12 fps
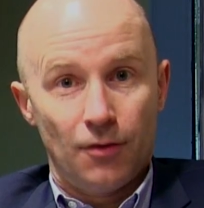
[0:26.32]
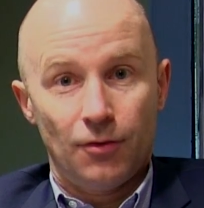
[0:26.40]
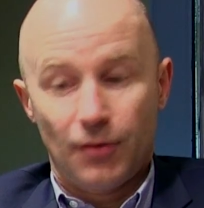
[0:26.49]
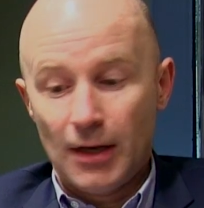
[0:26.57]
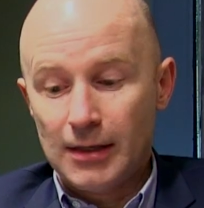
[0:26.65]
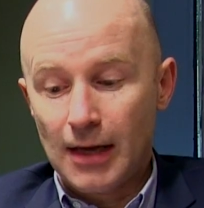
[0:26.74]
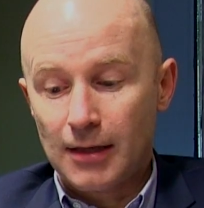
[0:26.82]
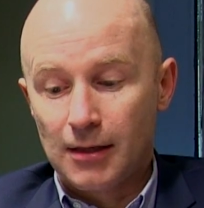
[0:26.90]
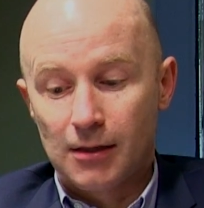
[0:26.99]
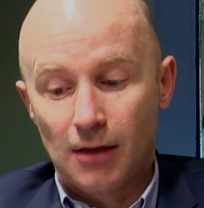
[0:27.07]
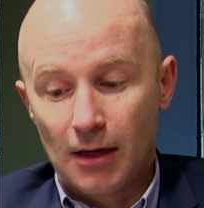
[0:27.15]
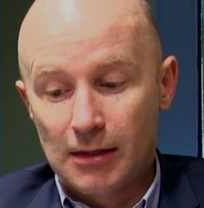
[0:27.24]
These
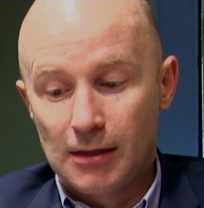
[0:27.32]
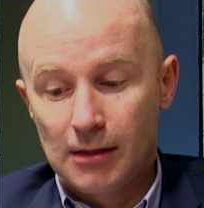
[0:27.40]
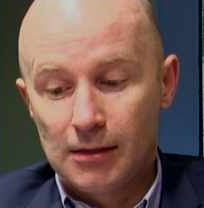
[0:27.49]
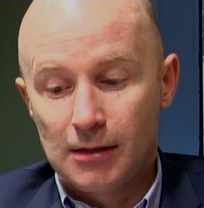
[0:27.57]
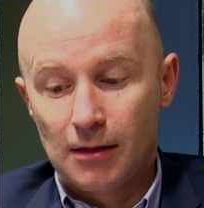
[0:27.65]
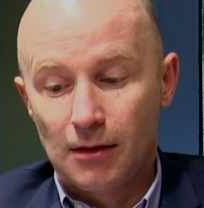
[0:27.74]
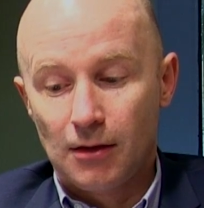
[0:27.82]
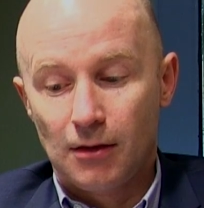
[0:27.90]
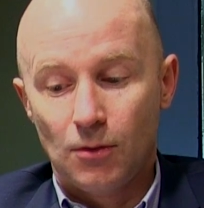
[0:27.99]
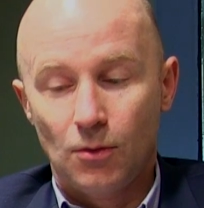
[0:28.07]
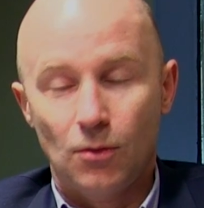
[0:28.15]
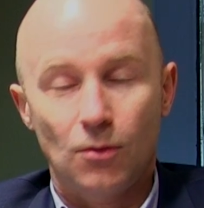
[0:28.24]
exercises
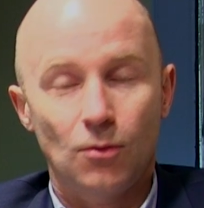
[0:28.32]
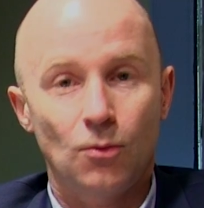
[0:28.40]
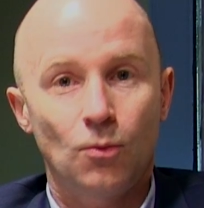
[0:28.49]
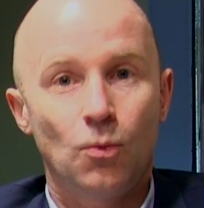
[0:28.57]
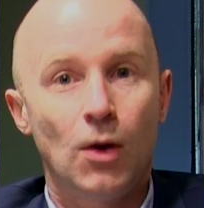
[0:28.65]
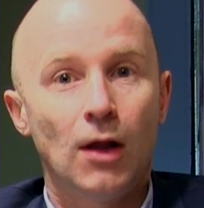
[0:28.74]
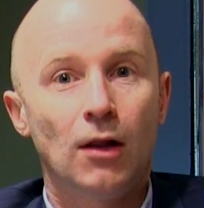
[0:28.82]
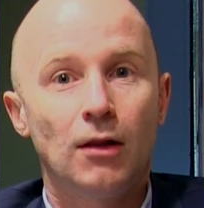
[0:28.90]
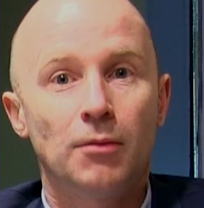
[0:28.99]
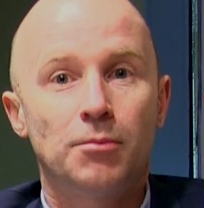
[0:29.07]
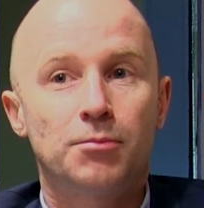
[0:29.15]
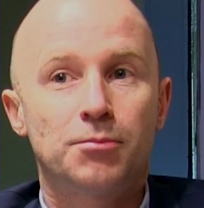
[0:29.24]

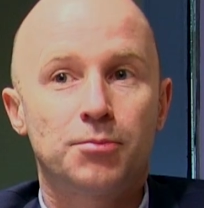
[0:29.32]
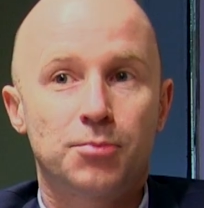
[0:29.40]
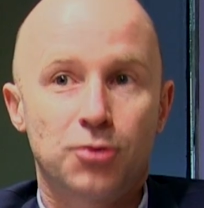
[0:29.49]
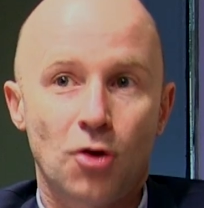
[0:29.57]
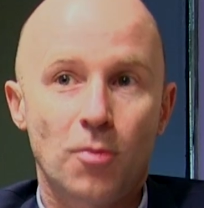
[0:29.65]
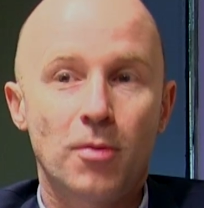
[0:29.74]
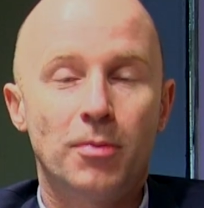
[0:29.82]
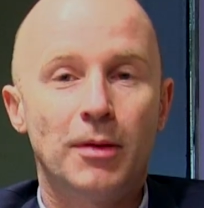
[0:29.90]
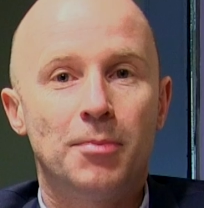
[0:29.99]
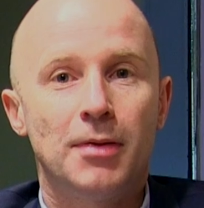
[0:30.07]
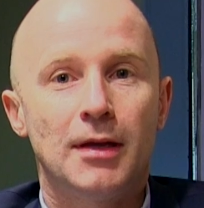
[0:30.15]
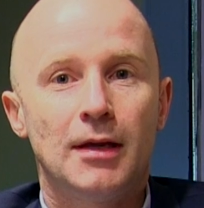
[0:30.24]
will
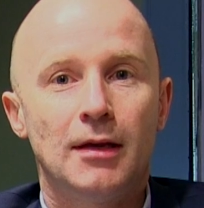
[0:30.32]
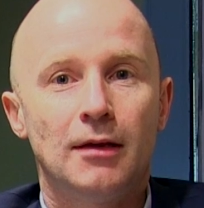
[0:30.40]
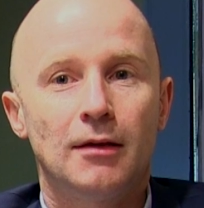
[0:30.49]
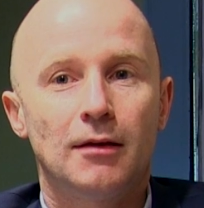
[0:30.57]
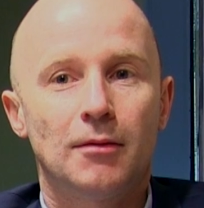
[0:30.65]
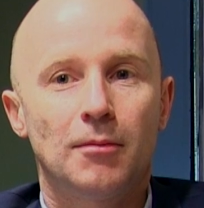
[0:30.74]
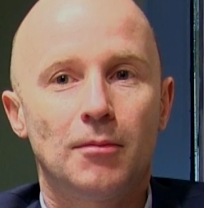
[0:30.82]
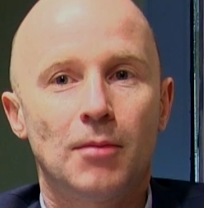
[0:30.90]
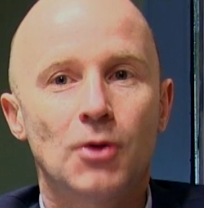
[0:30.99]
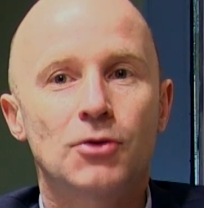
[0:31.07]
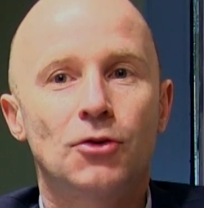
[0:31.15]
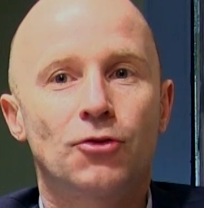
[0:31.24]
probably be
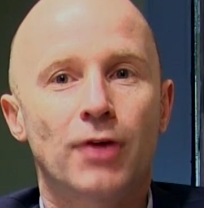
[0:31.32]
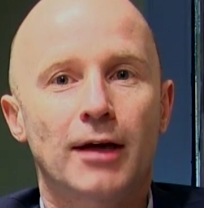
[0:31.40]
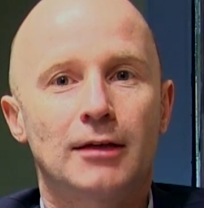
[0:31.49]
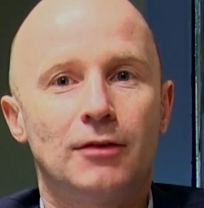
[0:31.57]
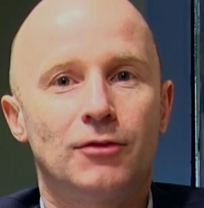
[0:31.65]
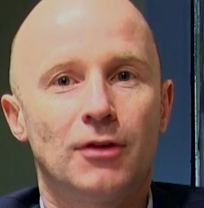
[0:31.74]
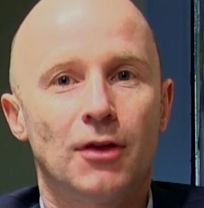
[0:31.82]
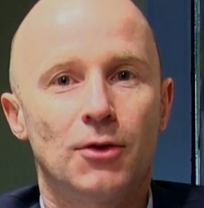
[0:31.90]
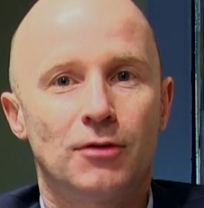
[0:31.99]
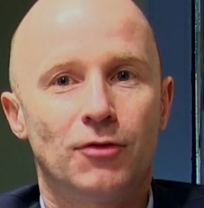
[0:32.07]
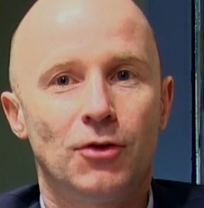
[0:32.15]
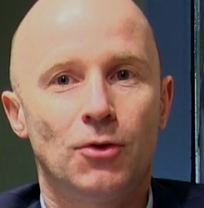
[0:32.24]
most attractive to
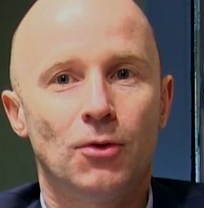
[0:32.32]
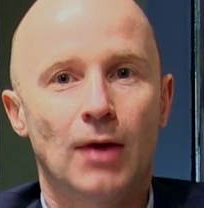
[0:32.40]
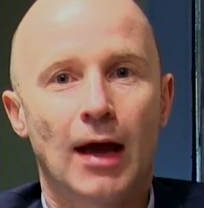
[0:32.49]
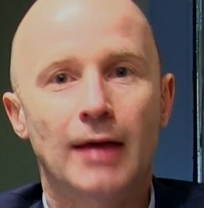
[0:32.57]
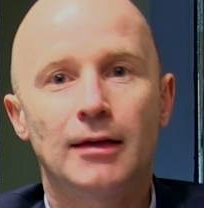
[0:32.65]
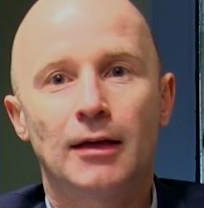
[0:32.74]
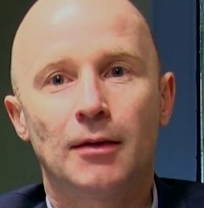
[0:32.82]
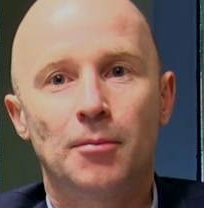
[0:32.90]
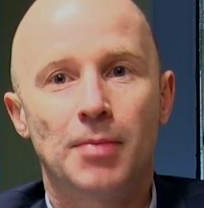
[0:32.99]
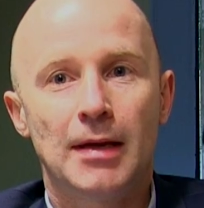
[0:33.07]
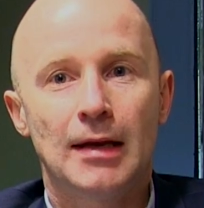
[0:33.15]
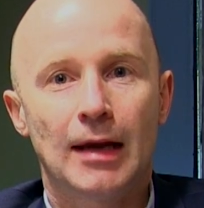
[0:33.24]
those of you adding a
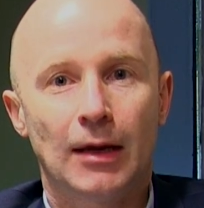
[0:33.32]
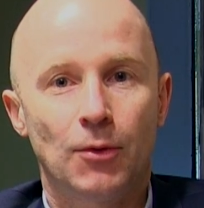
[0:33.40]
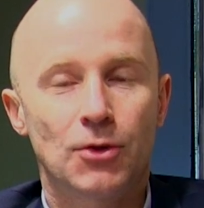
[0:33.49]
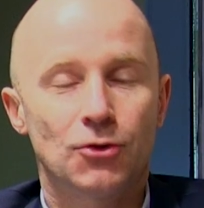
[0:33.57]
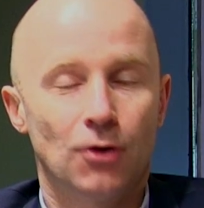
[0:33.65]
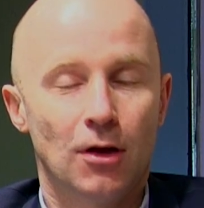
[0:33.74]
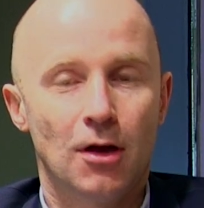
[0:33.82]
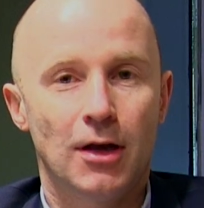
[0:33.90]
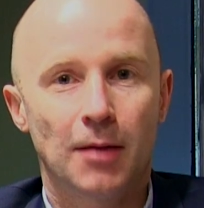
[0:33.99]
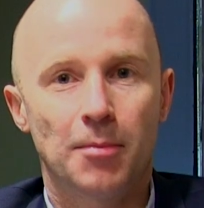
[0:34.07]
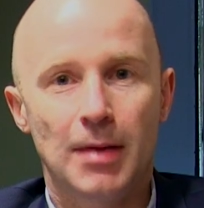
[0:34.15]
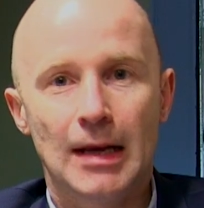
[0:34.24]
B language or
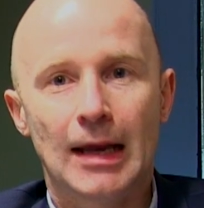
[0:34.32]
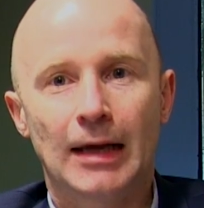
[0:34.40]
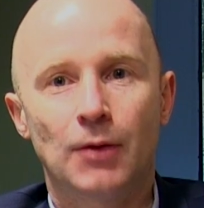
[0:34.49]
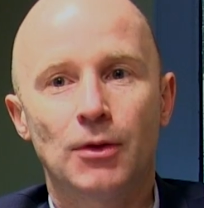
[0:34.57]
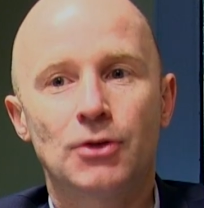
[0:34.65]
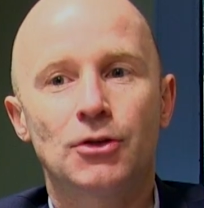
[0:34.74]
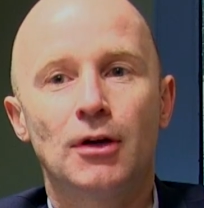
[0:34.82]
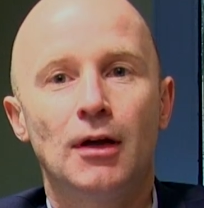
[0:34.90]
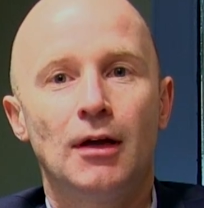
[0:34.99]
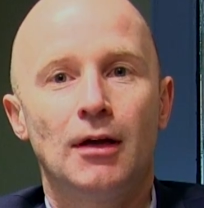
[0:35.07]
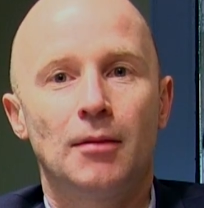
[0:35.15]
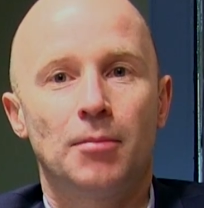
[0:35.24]
learning a B language,
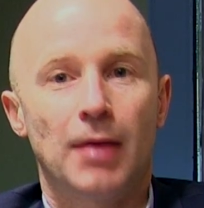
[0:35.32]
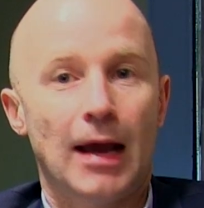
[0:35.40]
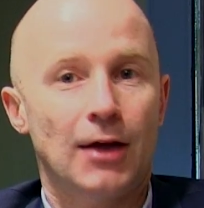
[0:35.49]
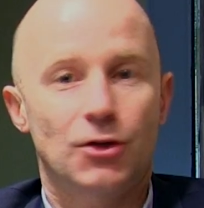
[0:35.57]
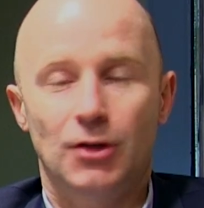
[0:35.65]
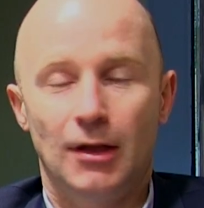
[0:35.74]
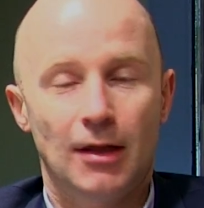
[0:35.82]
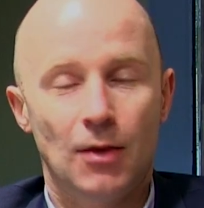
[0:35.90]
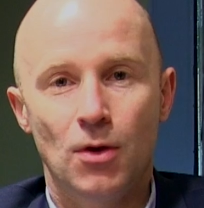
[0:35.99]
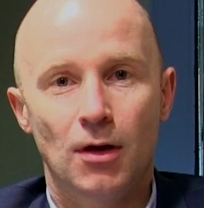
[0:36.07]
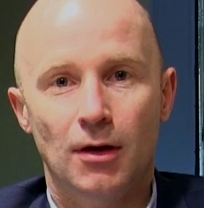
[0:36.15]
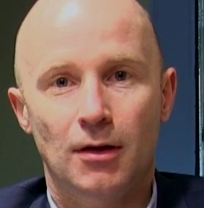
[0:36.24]
but actually they
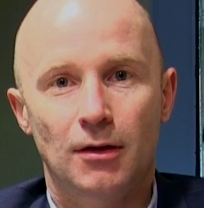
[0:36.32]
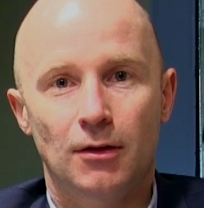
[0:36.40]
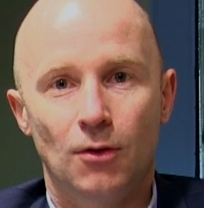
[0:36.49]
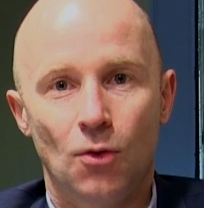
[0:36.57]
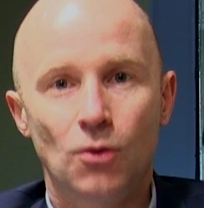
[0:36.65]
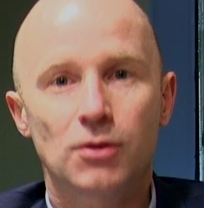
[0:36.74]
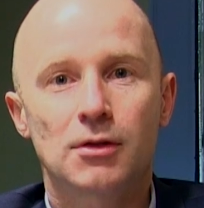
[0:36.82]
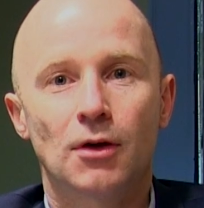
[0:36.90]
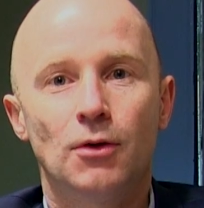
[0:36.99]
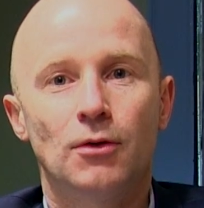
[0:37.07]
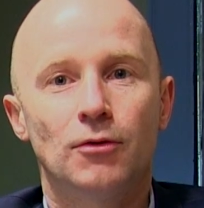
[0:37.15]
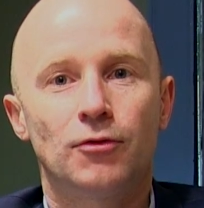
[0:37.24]
work
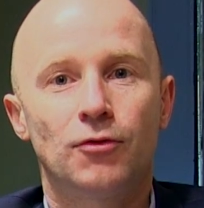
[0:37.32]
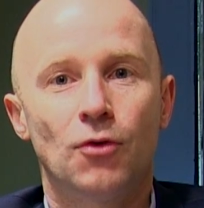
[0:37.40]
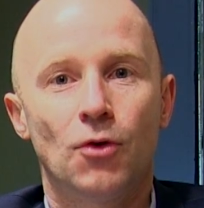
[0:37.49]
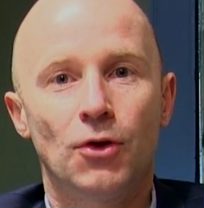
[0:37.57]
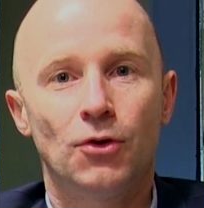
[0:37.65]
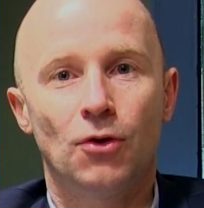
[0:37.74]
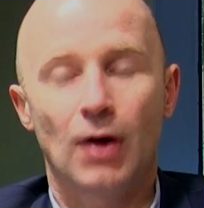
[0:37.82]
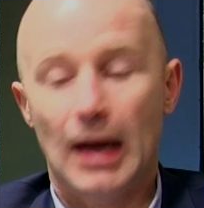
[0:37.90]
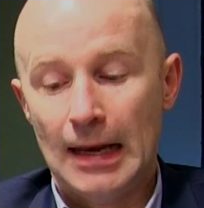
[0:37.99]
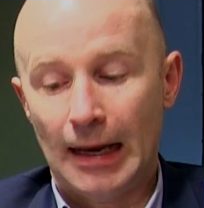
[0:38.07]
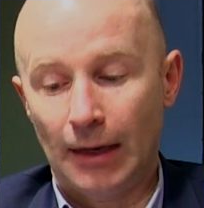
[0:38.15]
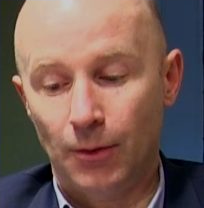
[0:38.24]
also for your
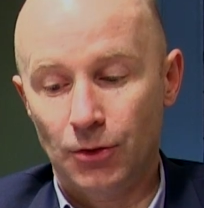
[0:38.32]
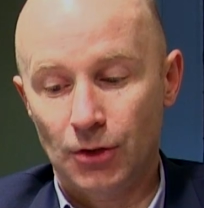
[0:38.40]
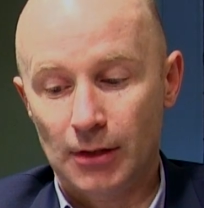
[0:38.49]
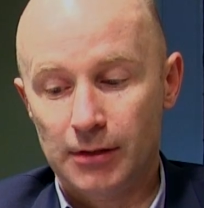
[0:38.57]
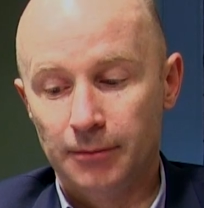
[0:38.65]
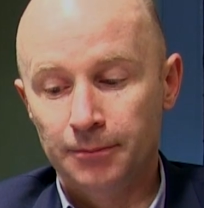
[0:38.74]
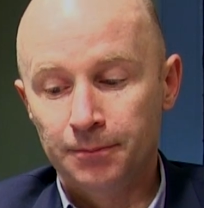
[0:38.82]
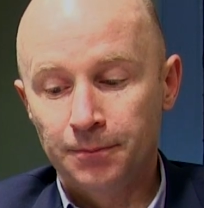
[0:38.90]
A languages.